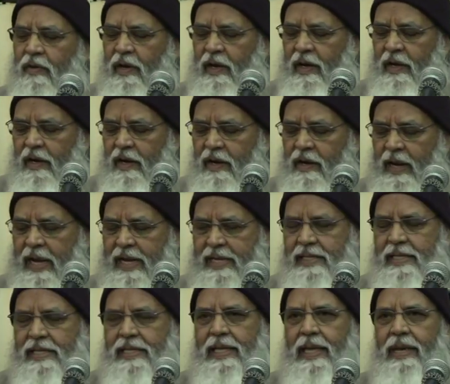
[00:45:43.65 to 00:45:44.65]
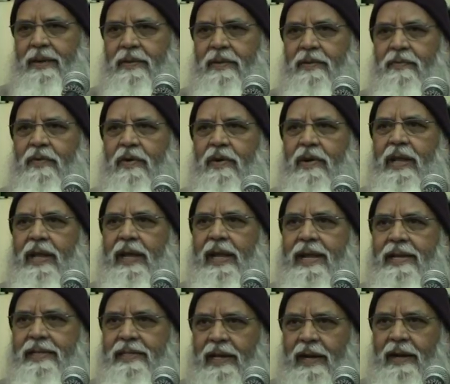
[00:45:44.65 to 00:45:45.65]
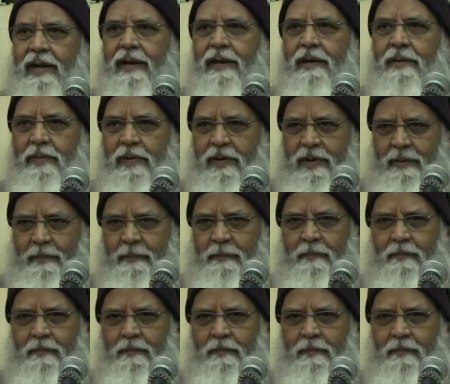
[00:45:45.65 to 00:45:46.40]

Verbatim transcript: little rice is given for taking sankalpa.